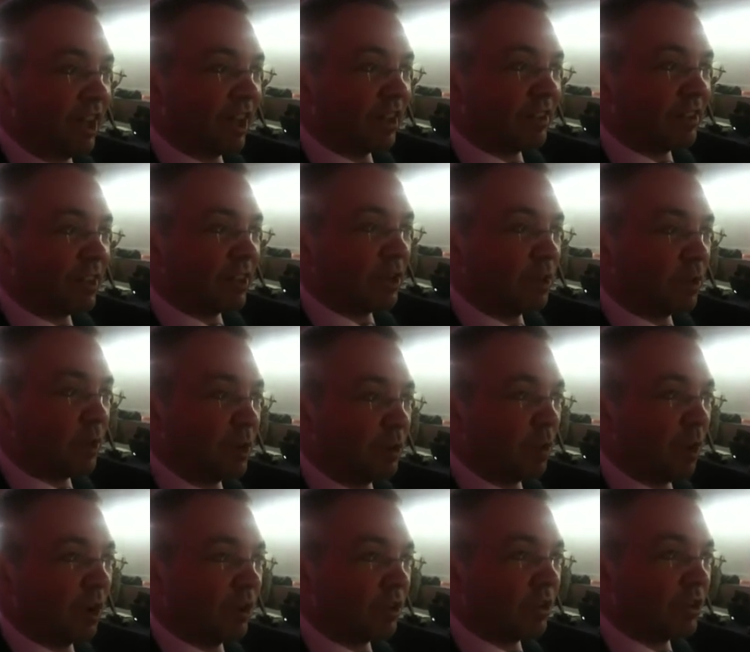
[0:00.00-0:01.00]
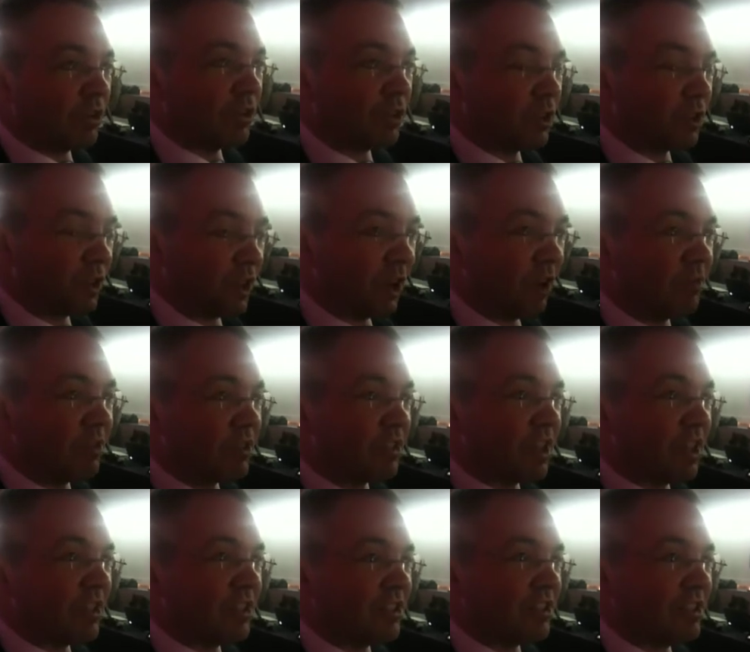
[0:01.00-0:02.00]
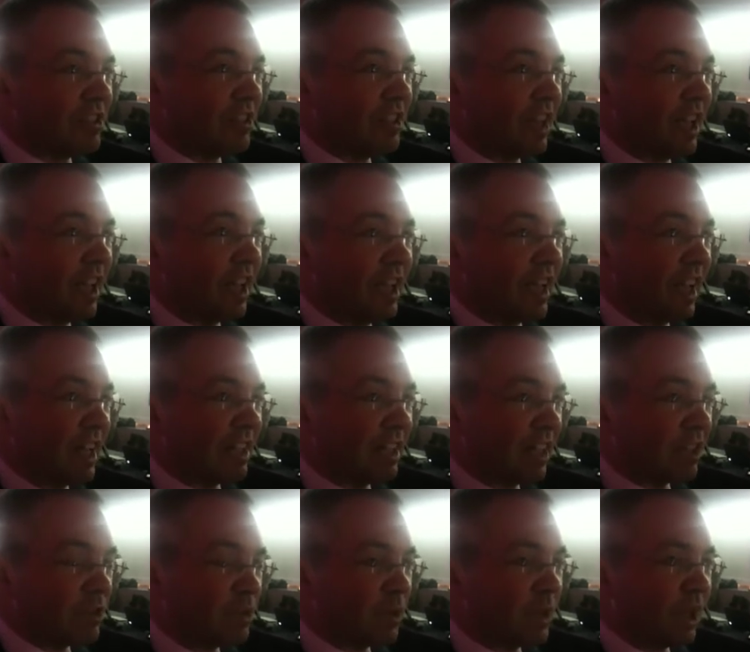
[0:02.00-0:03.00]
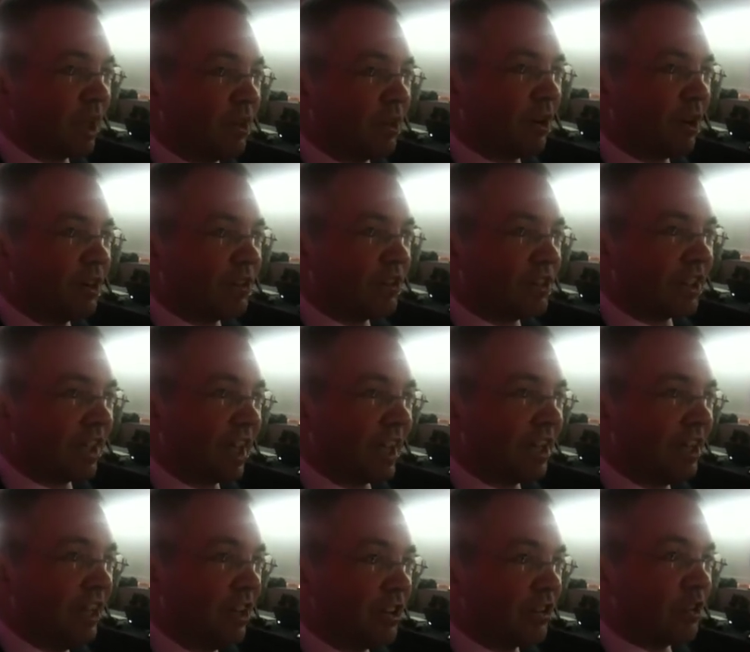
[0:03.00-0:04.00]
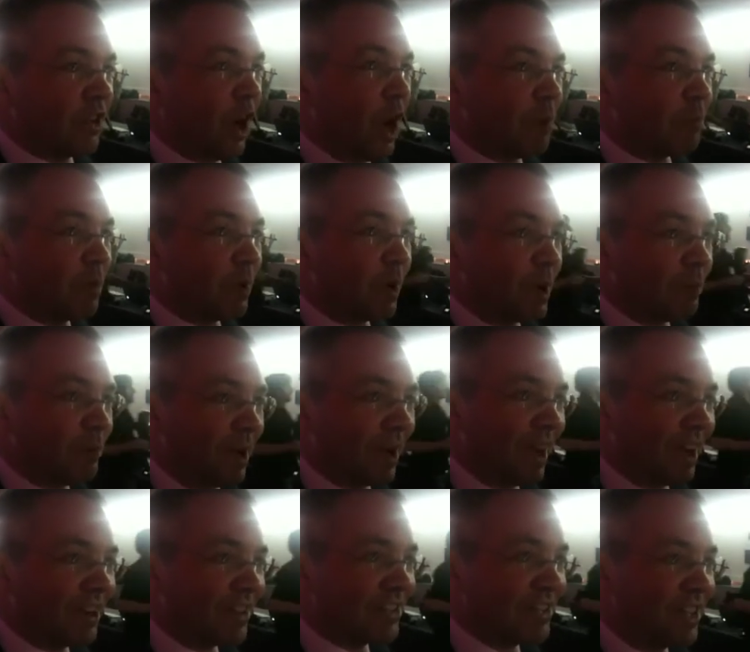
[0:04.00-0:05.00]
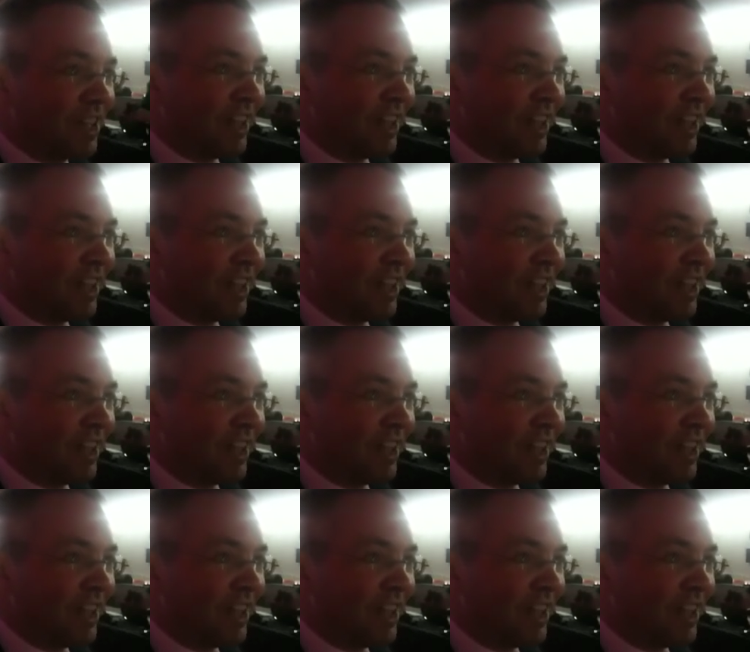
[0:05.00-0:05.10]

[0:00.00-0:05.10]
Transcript: I think we want, through the conversation today and as we go on, to get sharper about